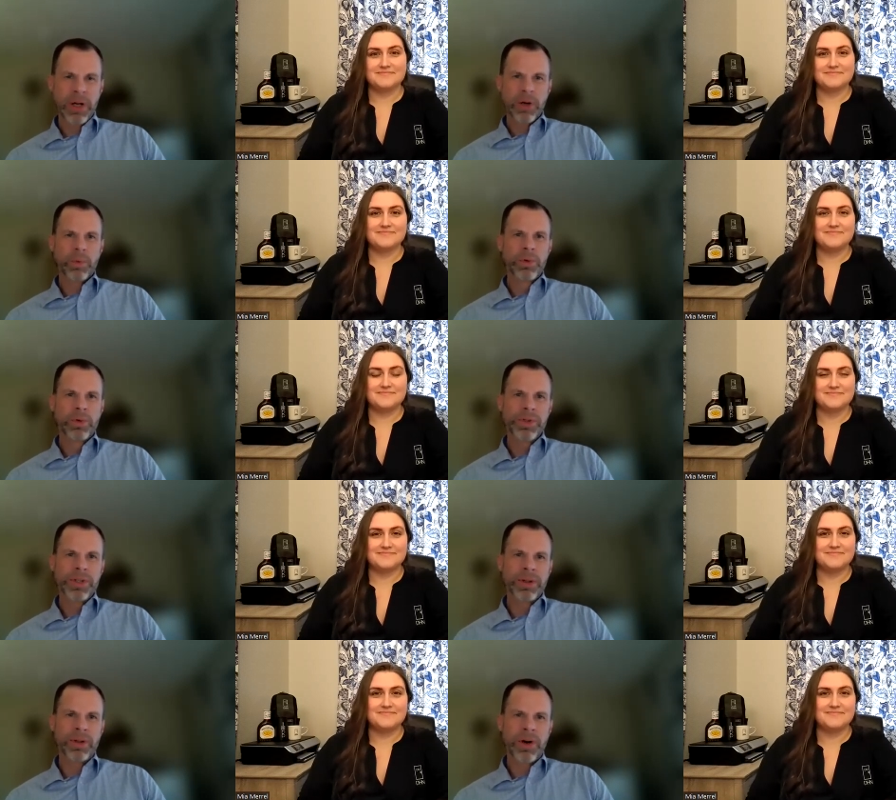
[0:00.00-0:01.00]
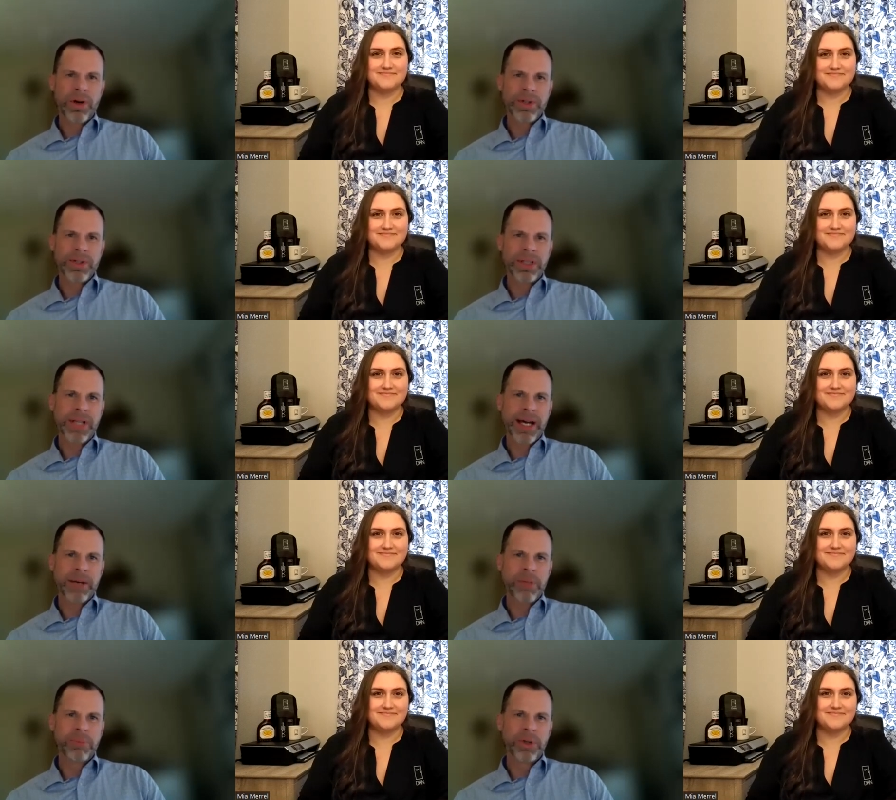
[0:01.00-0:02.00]
Speaker 1: rules and laws that a lot
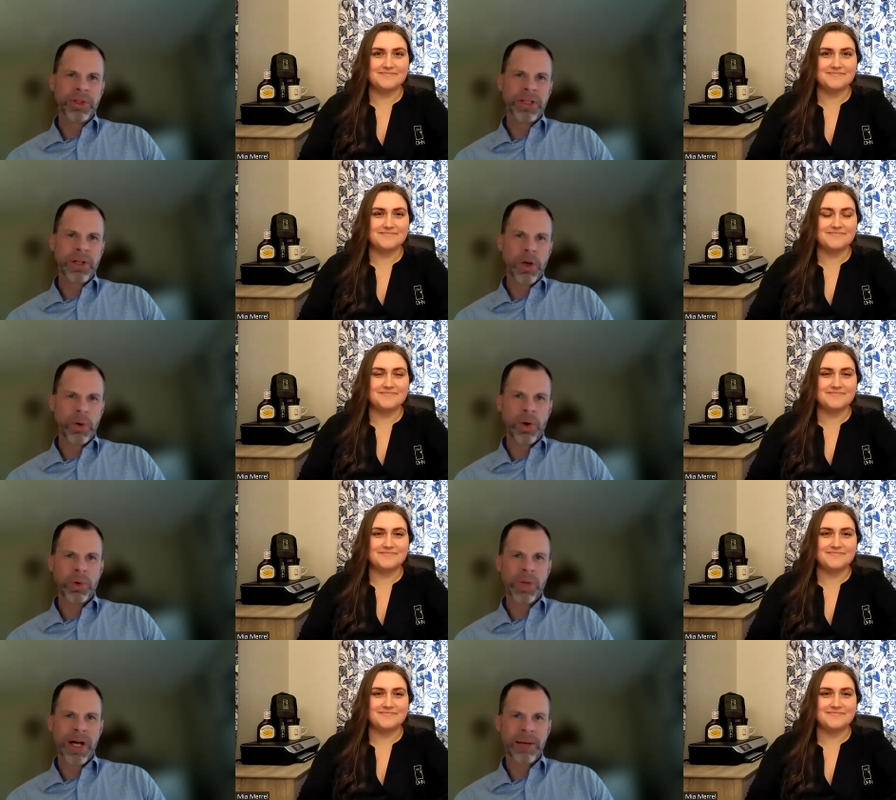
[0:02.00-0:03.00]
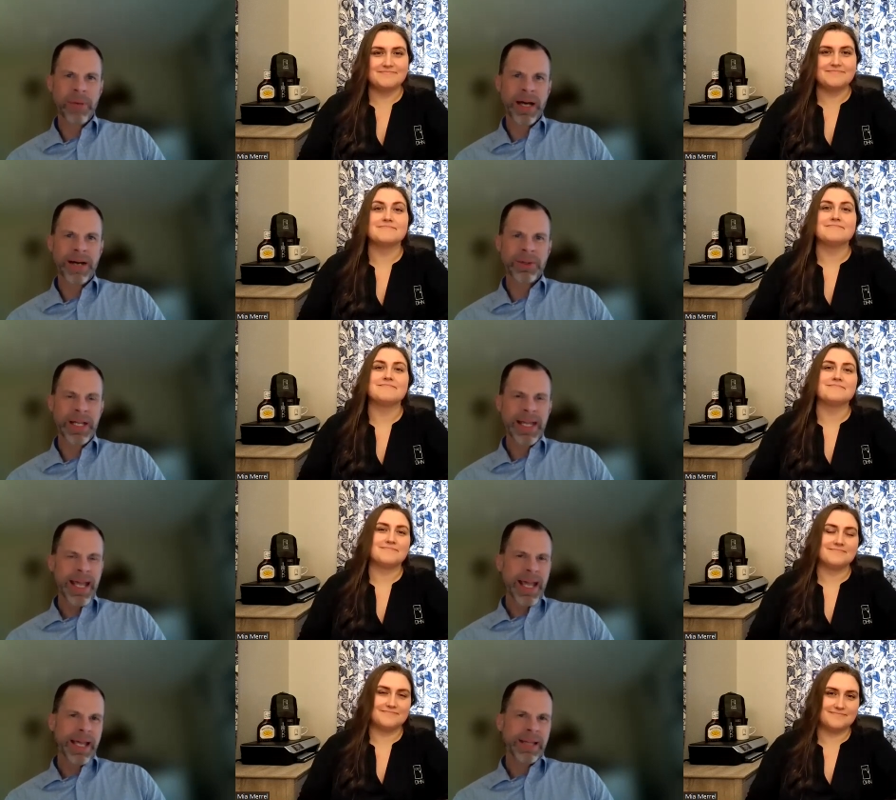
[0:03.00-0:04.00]
of people didn't know a whole lot about.
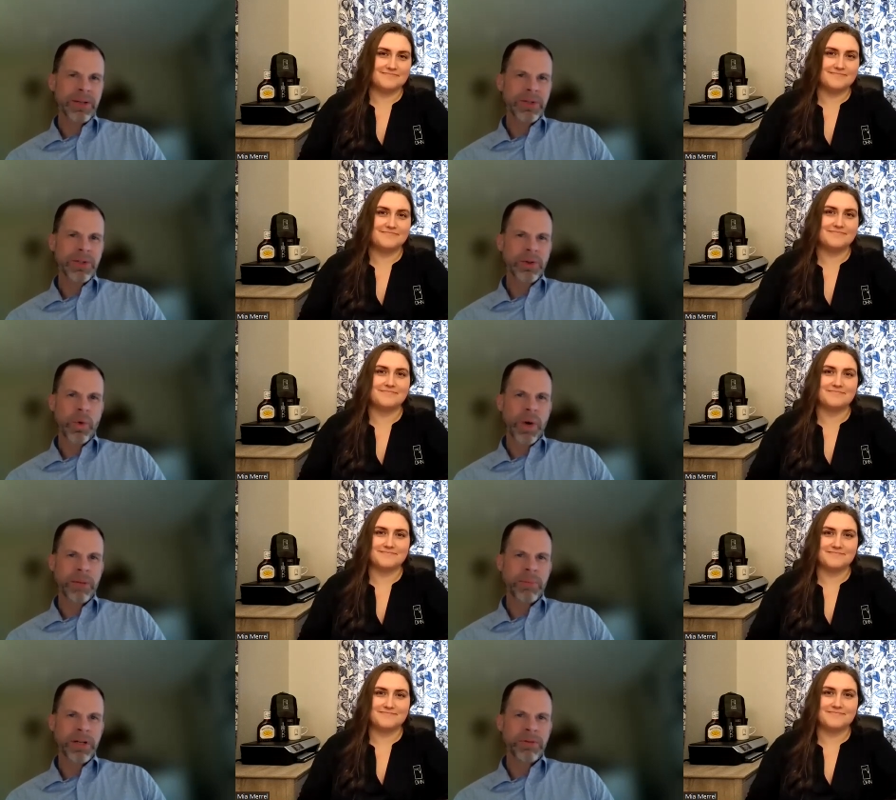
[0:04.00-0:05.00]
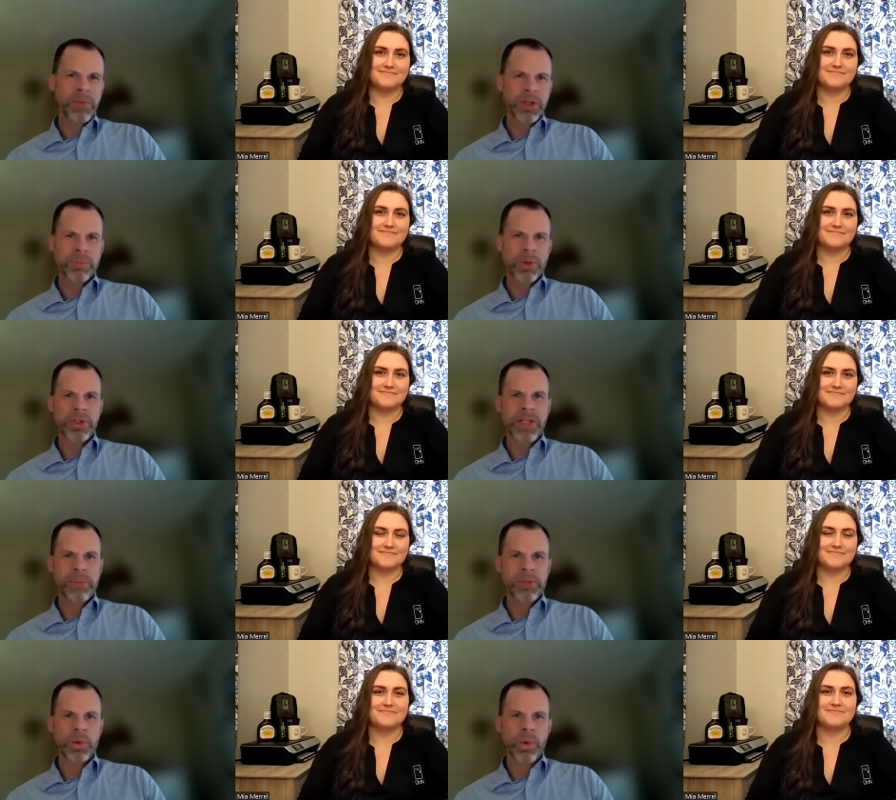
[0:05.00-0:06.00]
And there's still quite a bit of
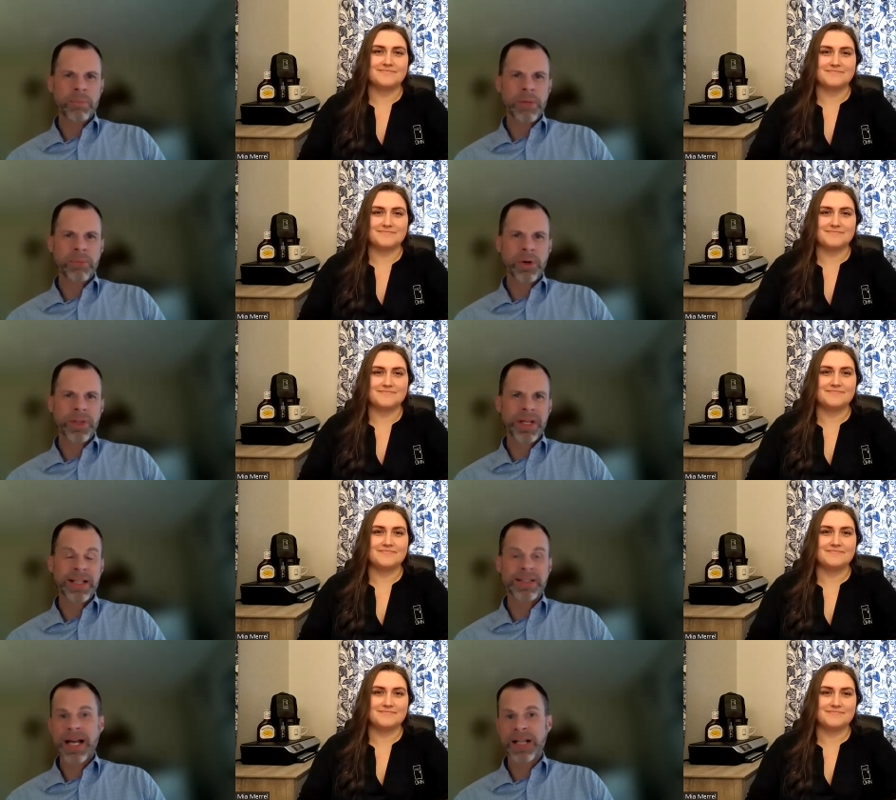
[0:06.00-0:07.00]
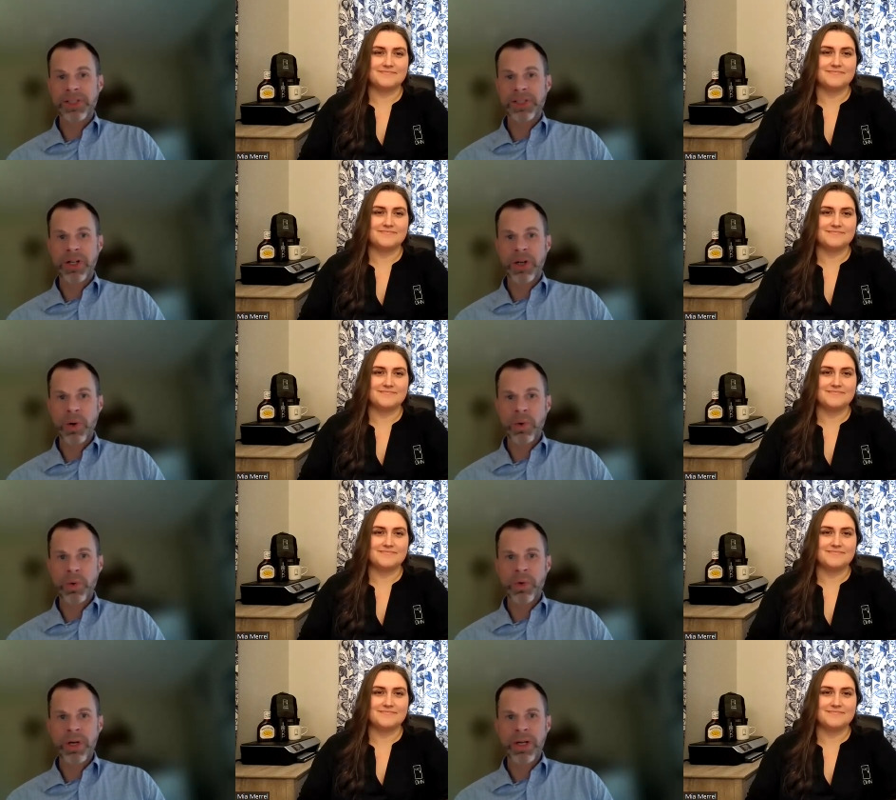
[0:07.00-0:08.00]
misperception where people think it's actually a
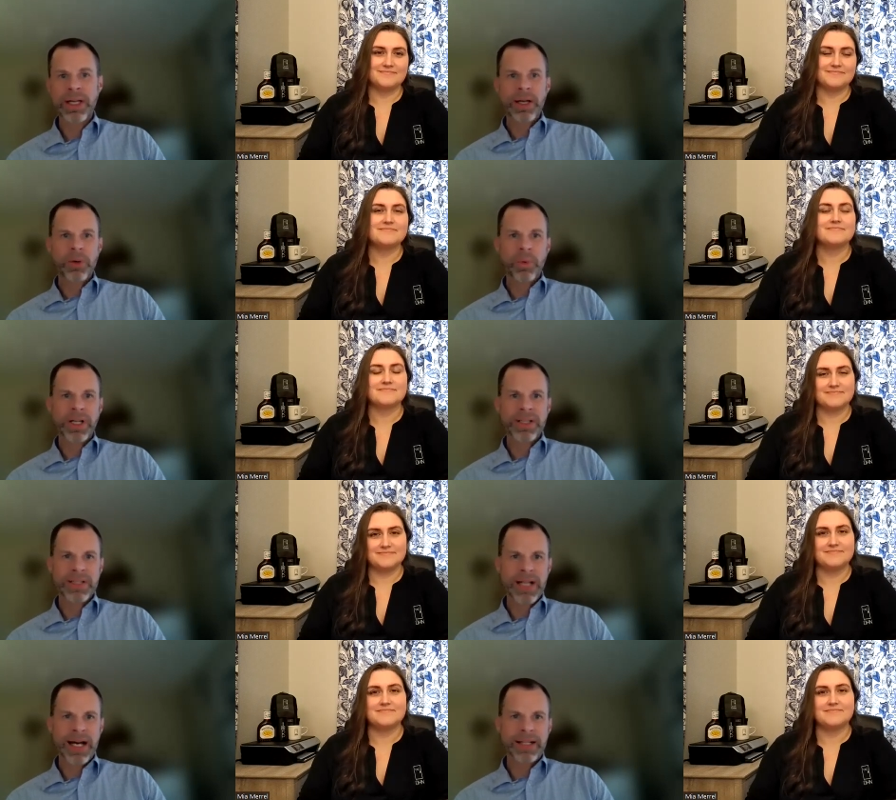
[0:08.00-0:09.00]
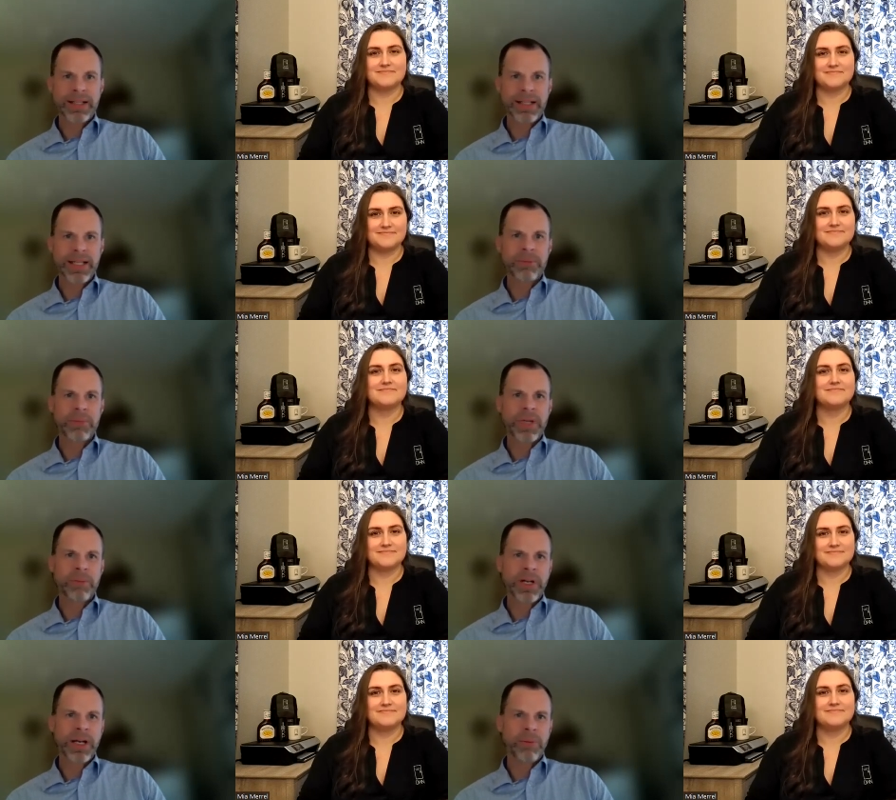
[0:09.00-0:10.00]
code when it's not. It can
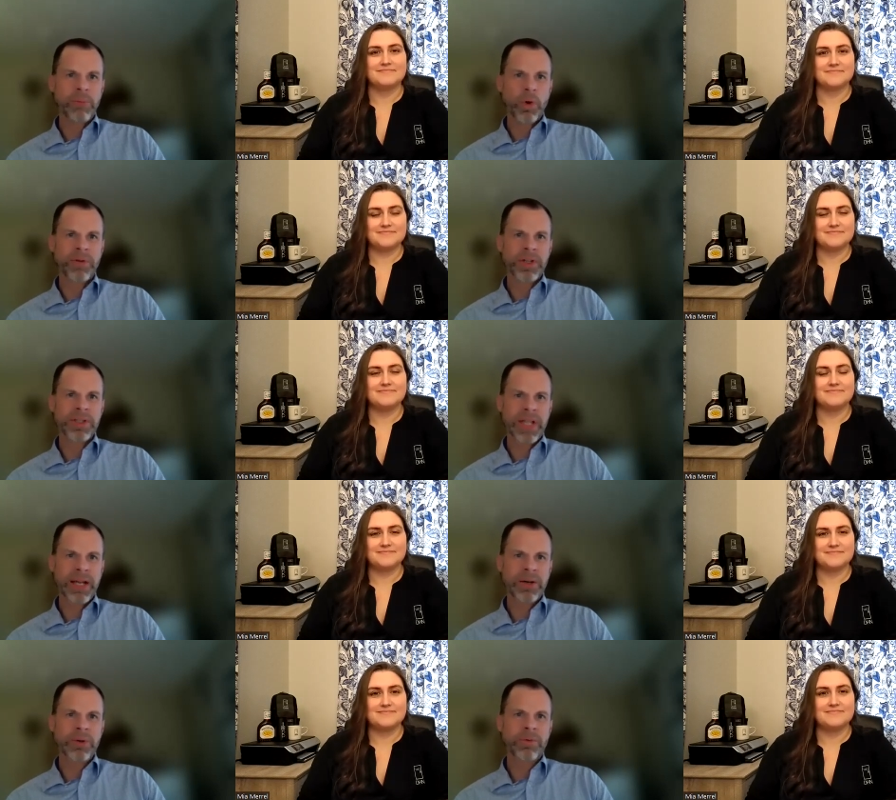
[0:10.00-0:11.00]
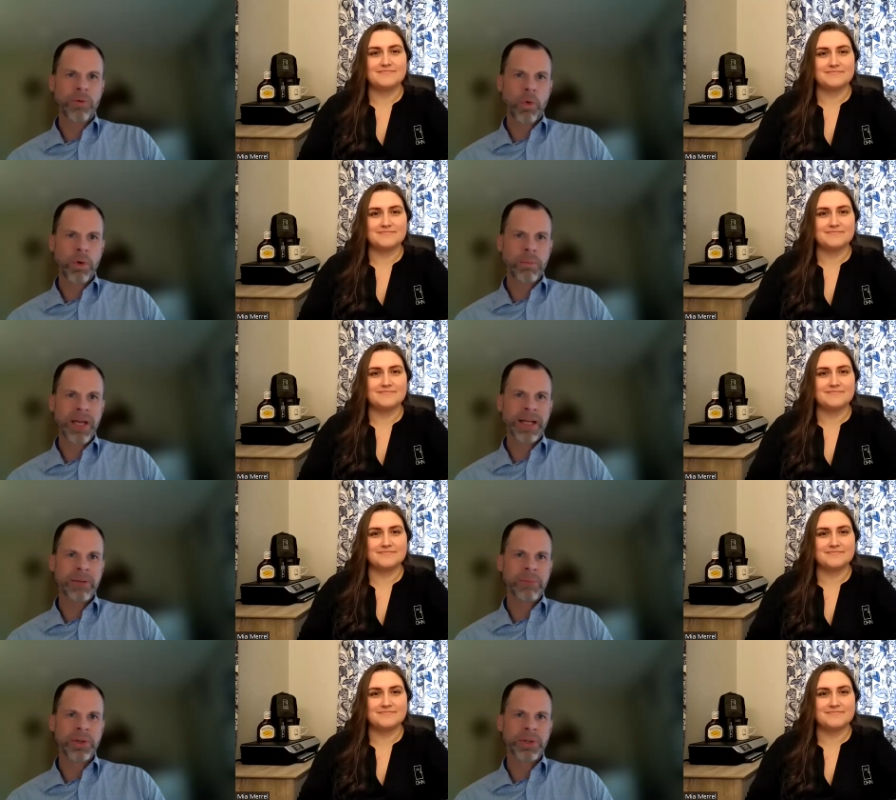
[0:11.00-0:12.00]
become more of a standard for
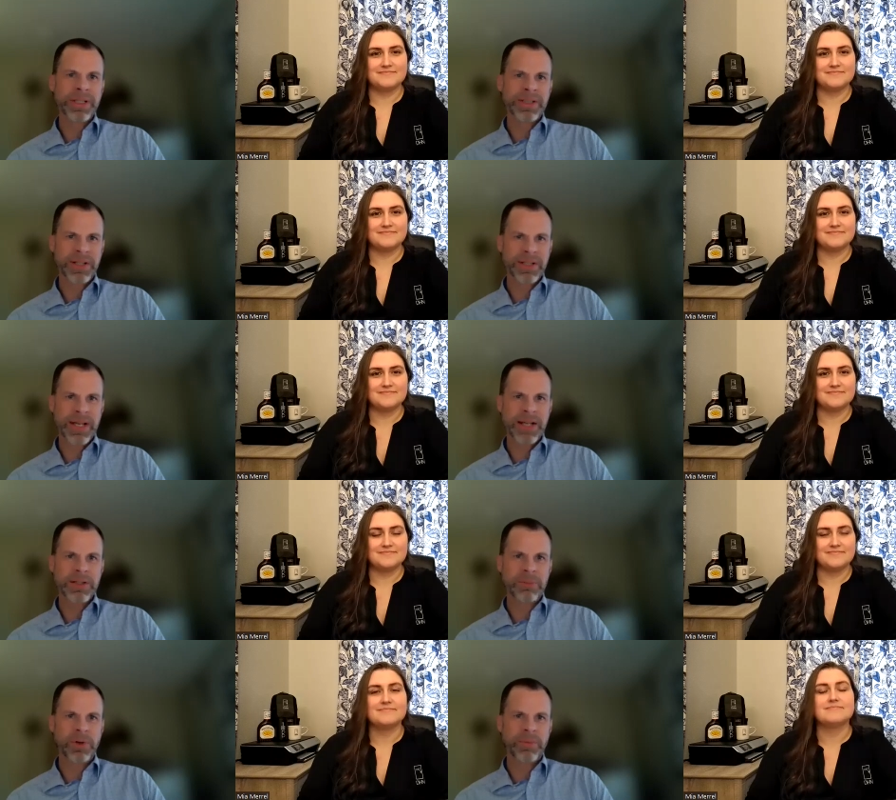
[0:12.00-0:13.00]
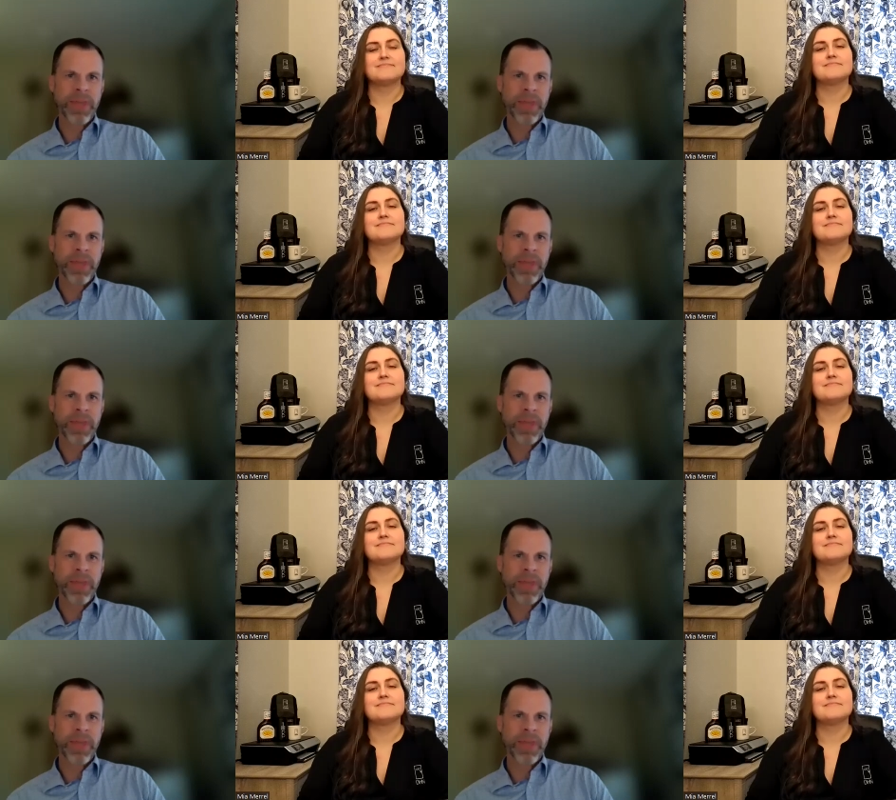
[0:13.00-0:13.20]
making buildings accessible.